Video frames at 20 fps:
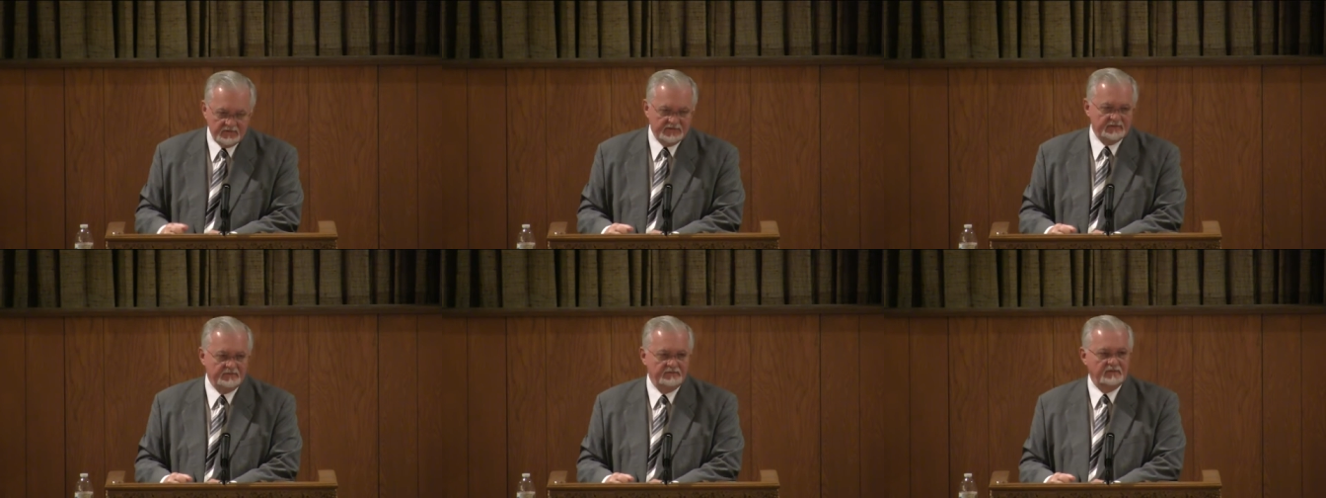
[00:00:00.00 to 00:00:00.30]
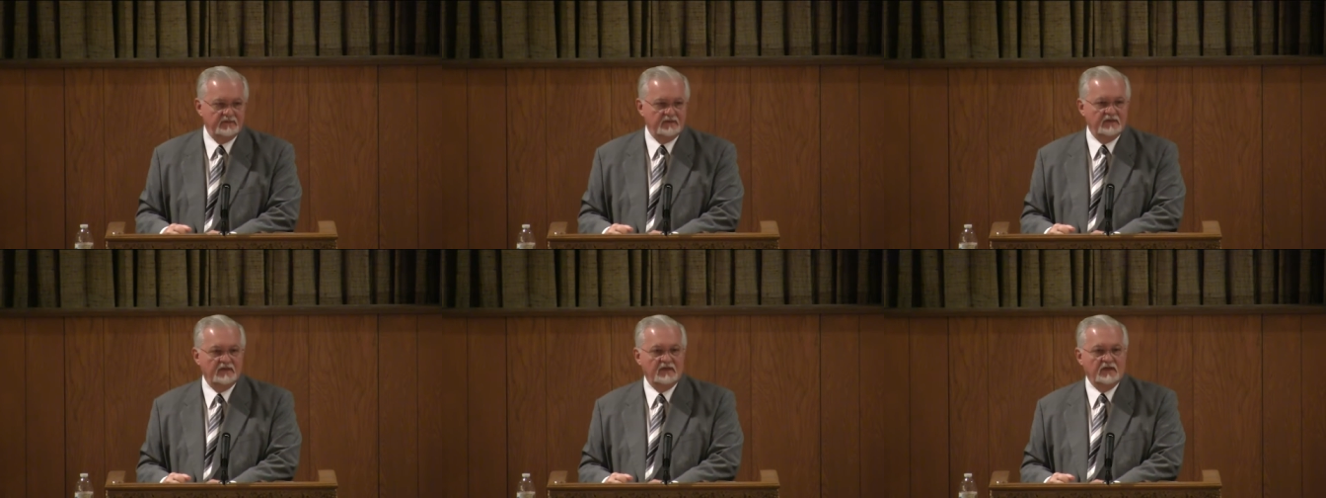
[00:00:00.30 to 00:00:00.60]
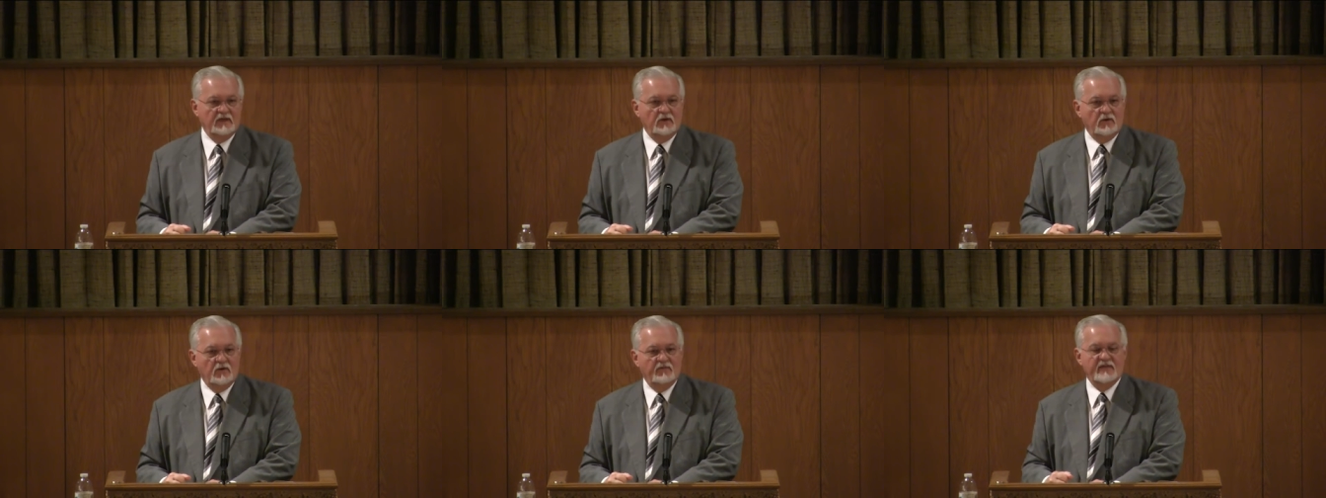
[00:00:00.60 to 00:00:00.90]
it,
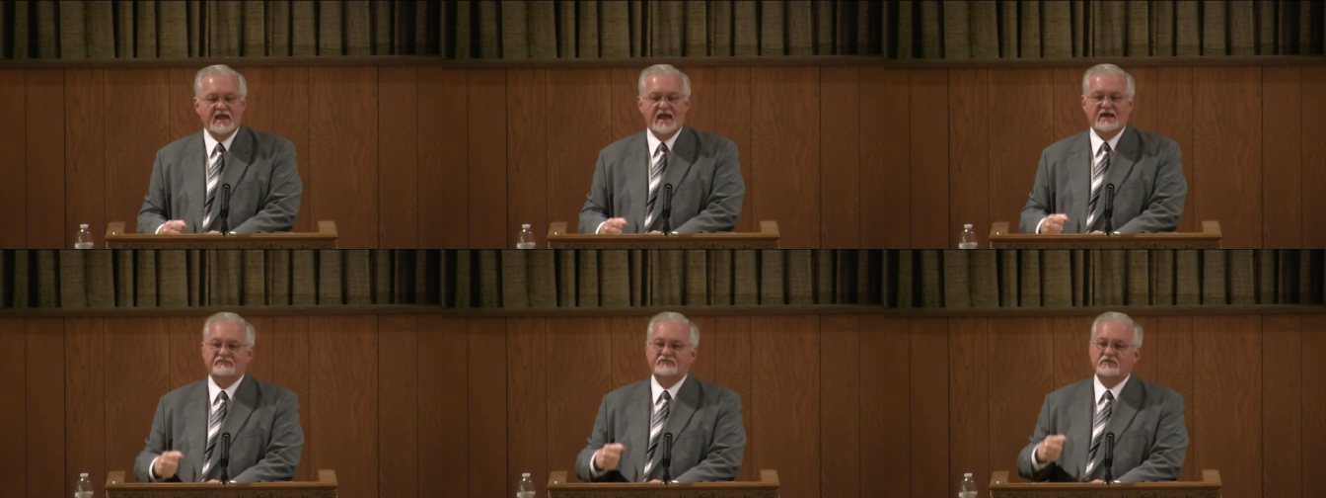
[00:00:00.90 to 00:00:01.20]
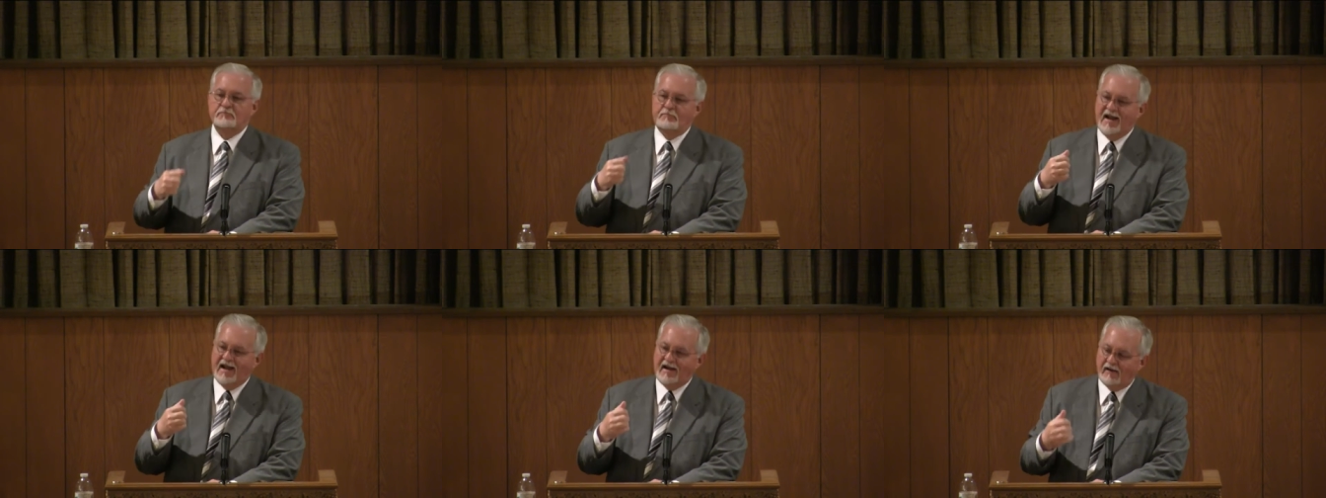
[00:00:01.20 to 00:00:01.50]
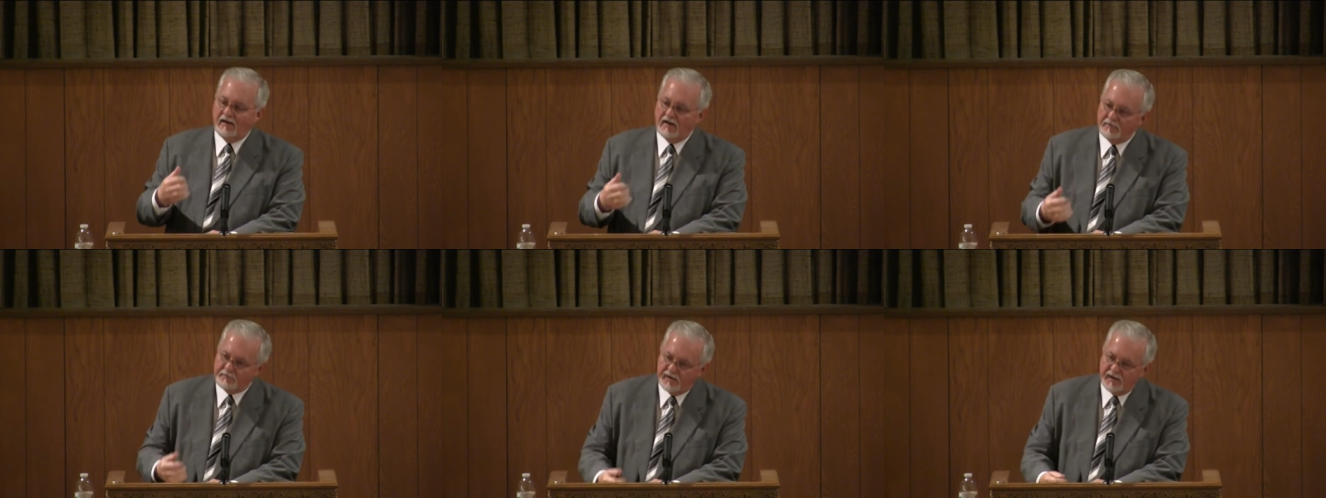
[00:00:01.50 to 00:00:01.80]
when they have to
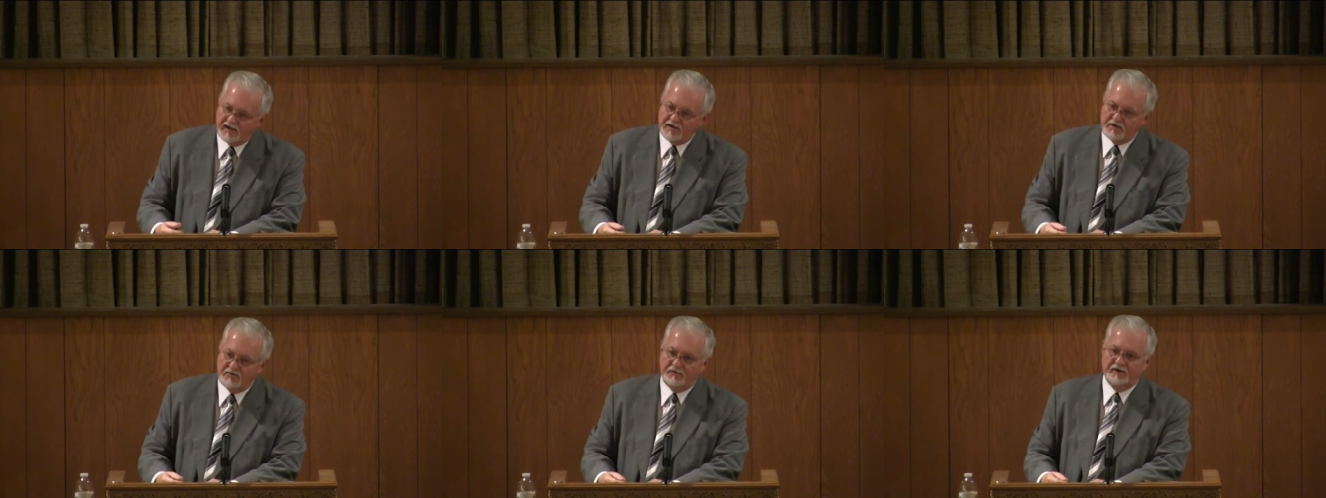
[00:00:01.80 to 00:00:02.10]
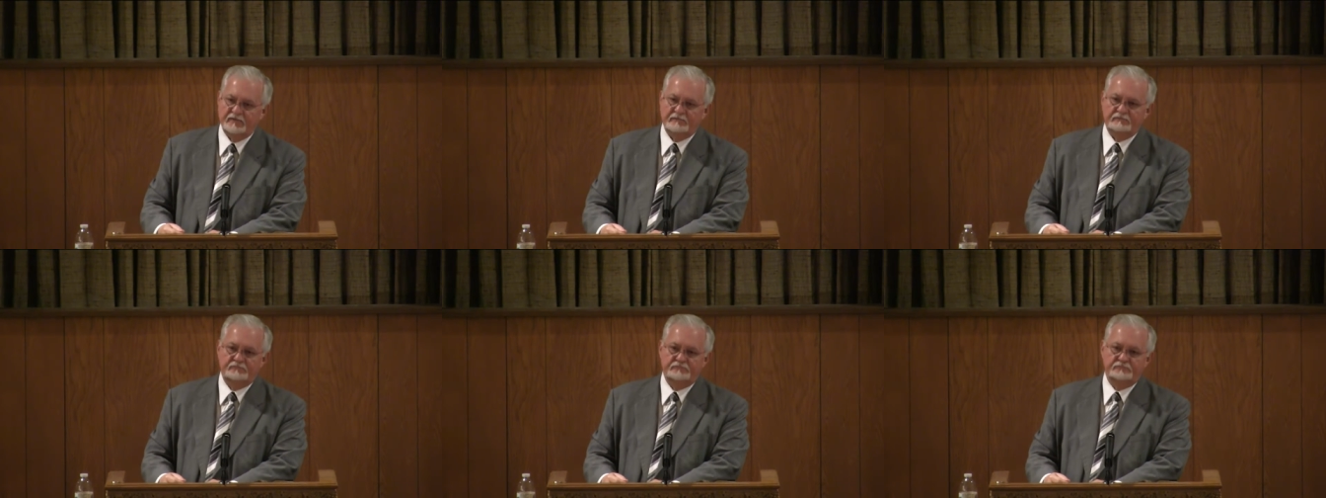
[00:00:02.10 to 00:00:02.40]
bear up under it,